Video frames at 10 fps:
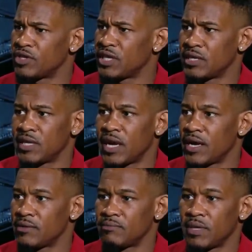She had
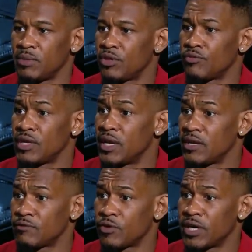died maybe three
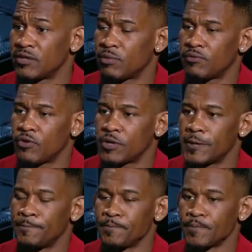days, four days
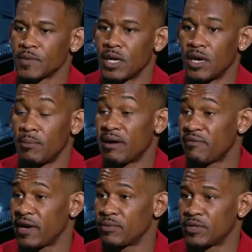before uh, my
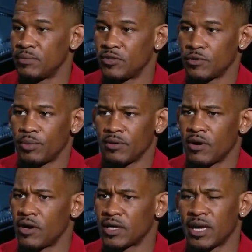fight with Dmitry
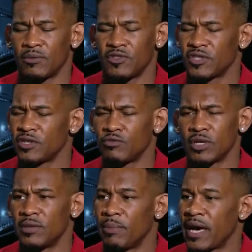Pirog, and I was just in a
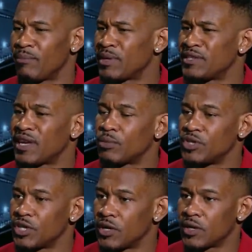really bad place. I
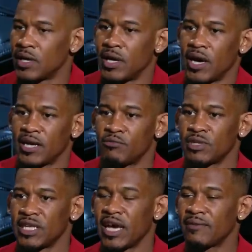was young. I didn't
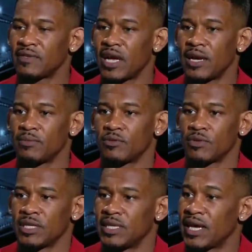really have time to
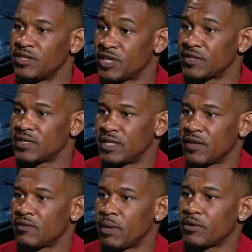really digest the
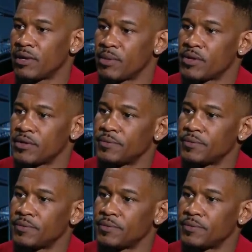death of my grandmother.